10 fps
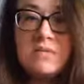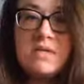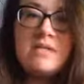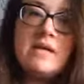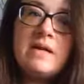
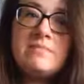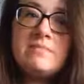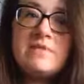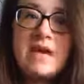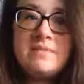was
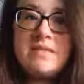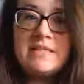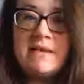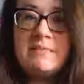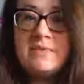sometimes
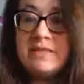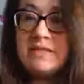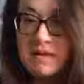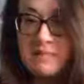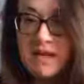accepted in
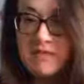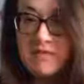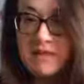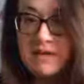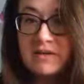some Native
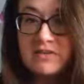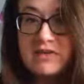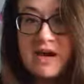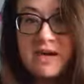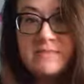American
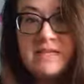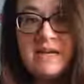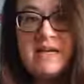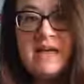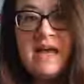tribes,
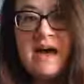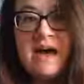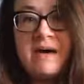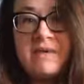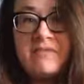
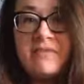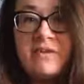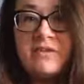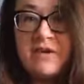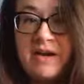and
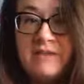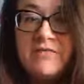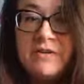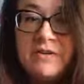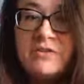
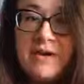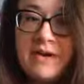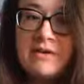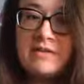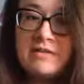fur
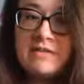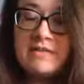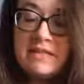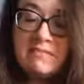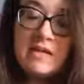traders
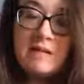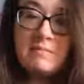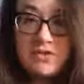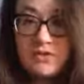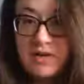
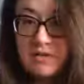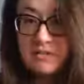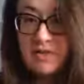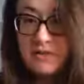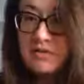sometimes traded
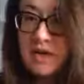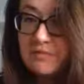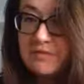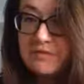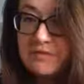with
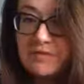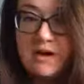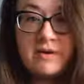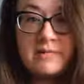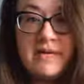tribes for
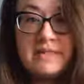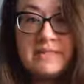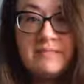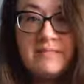dog meat.